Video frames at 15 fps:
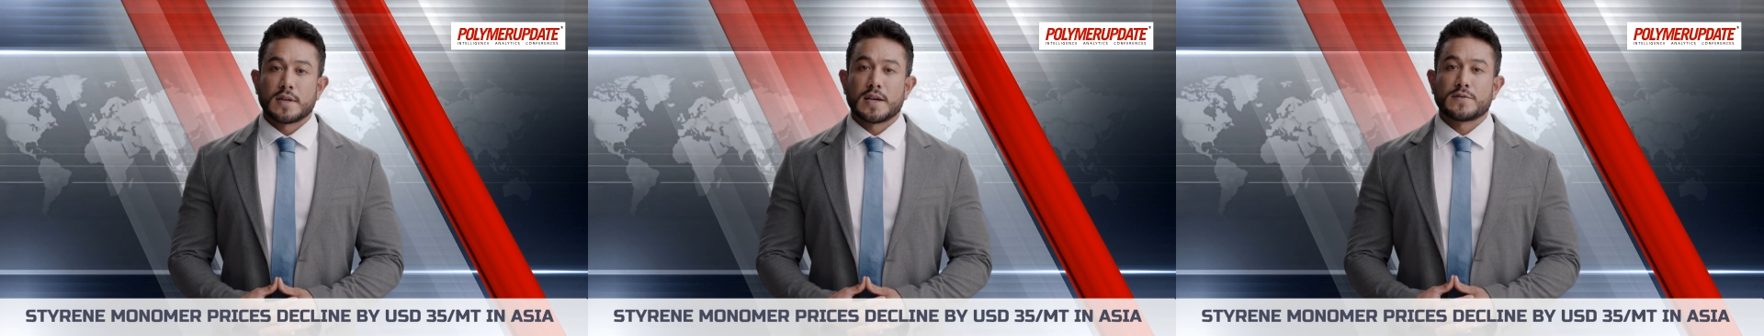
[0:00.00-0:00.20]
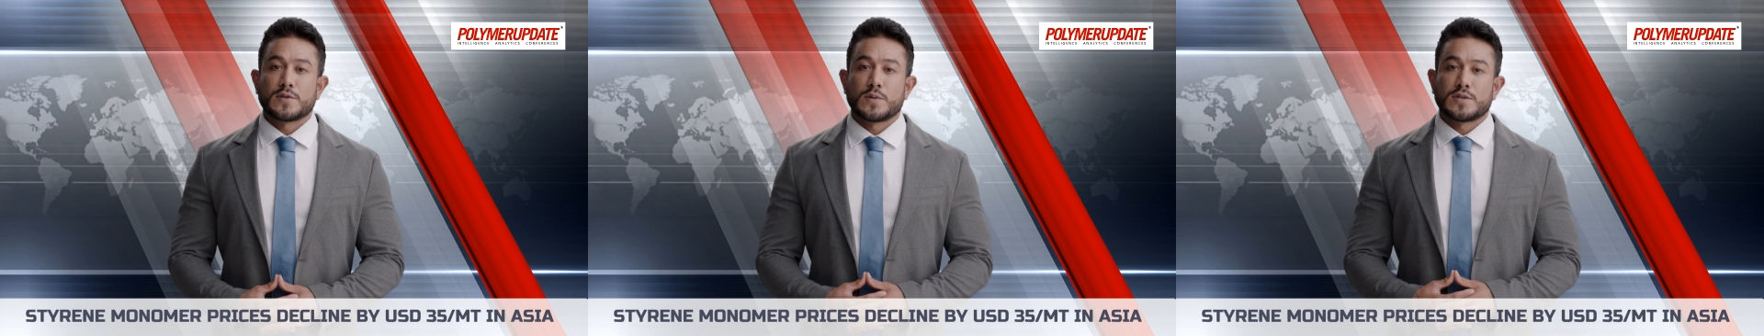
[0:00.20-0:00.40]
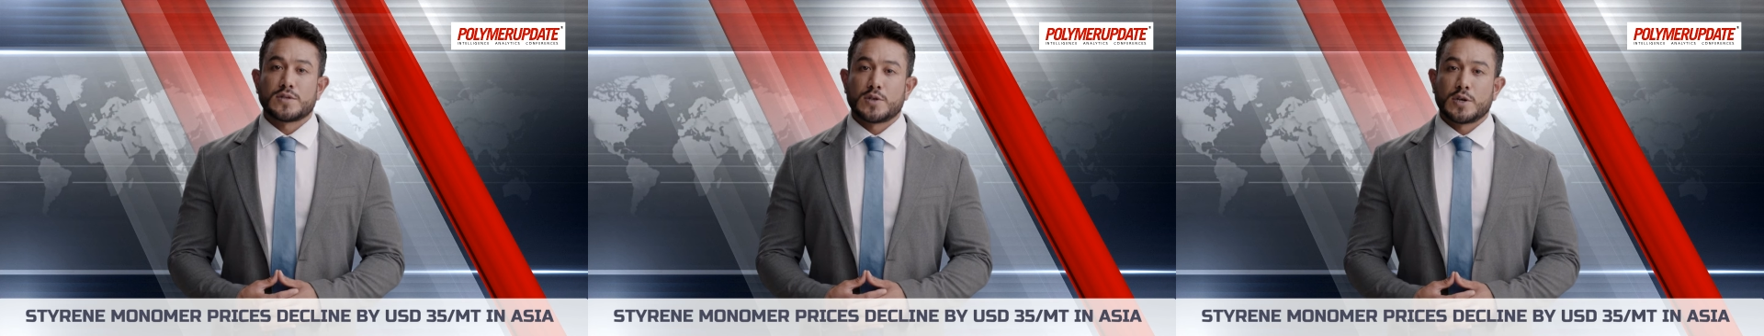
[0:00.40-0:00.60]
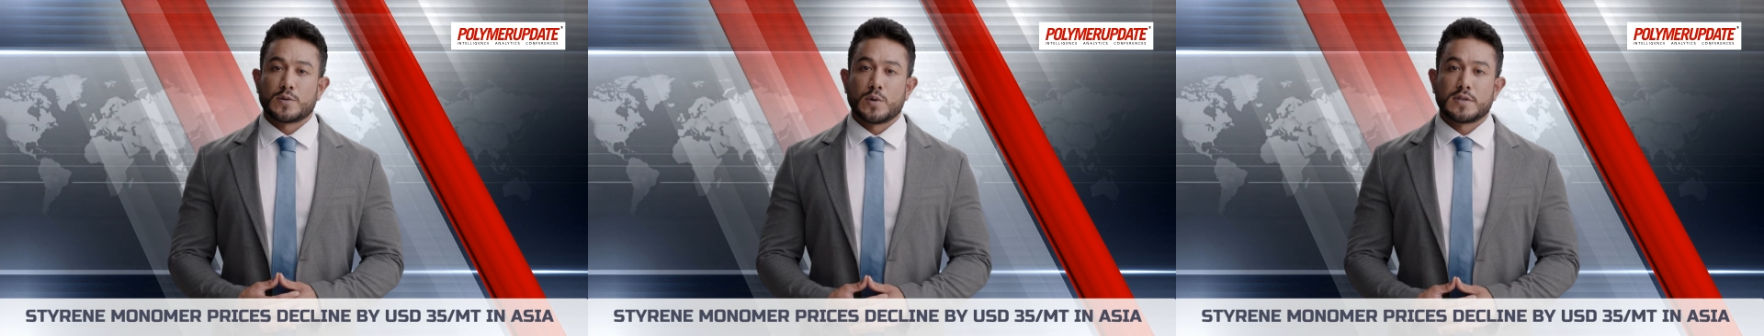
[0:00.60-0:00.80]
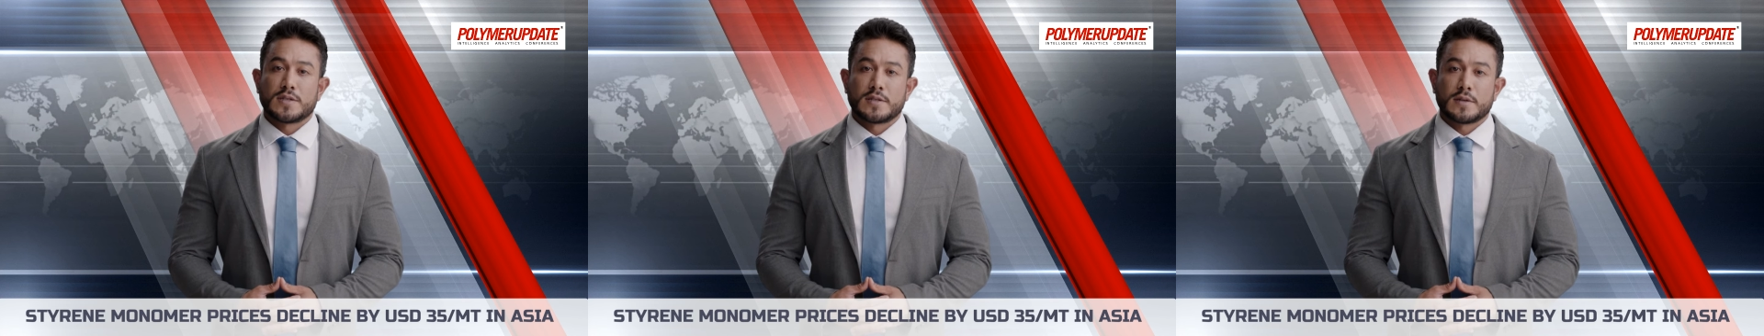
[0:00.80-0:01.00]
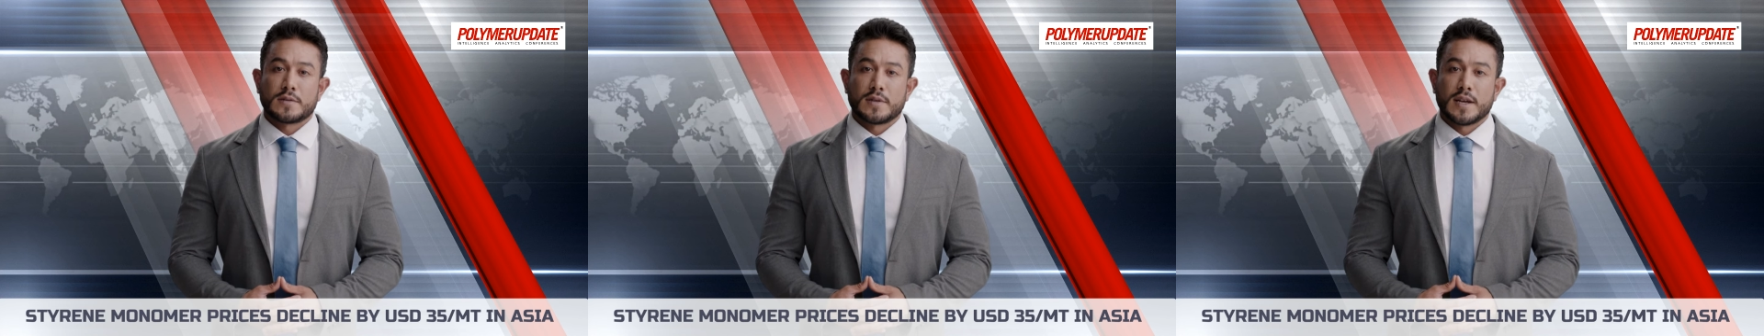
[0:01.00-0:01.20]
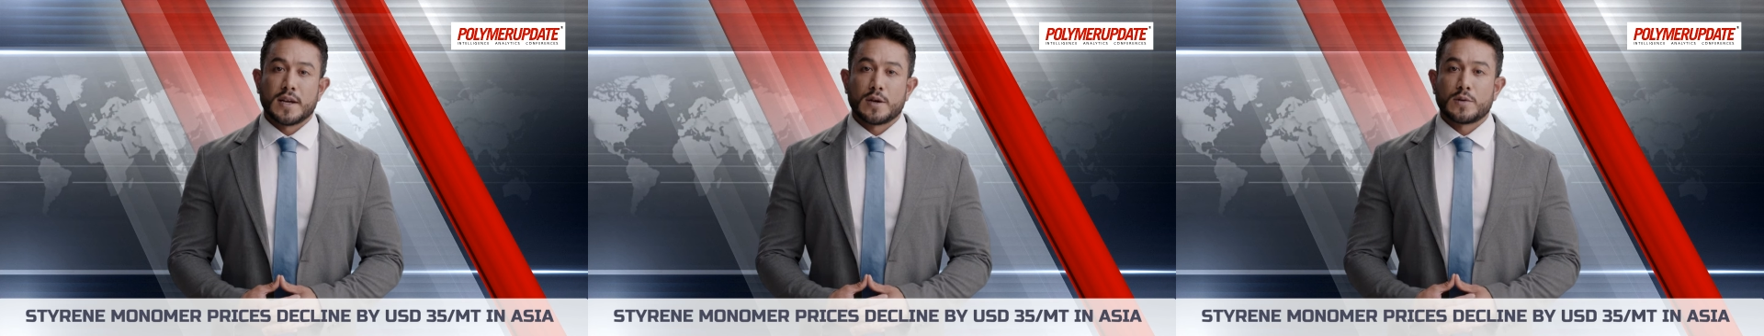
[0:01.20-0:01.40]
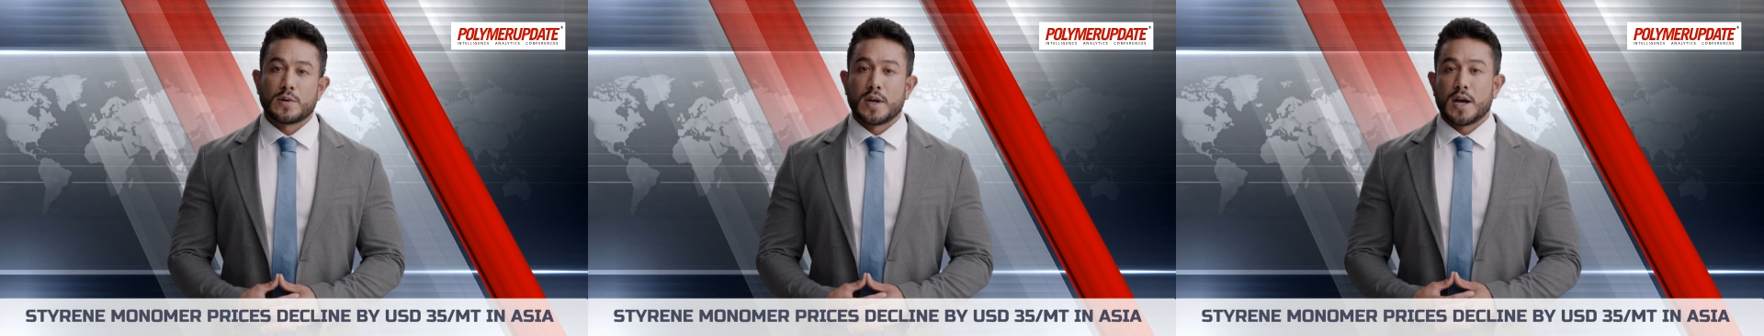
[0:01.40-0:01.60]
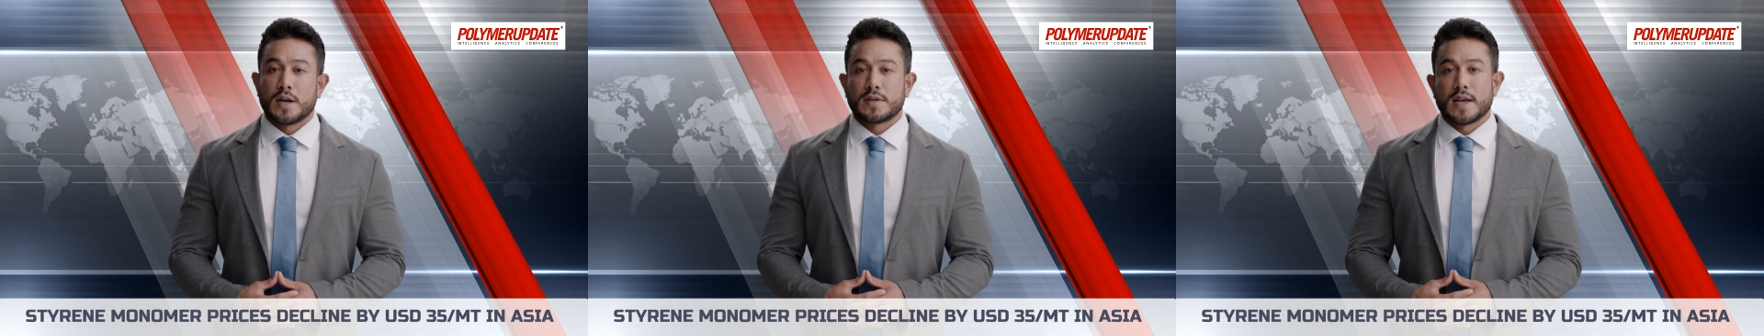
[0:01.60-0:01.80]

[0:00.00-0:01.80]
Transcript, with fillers: If you enjoy watching the video, at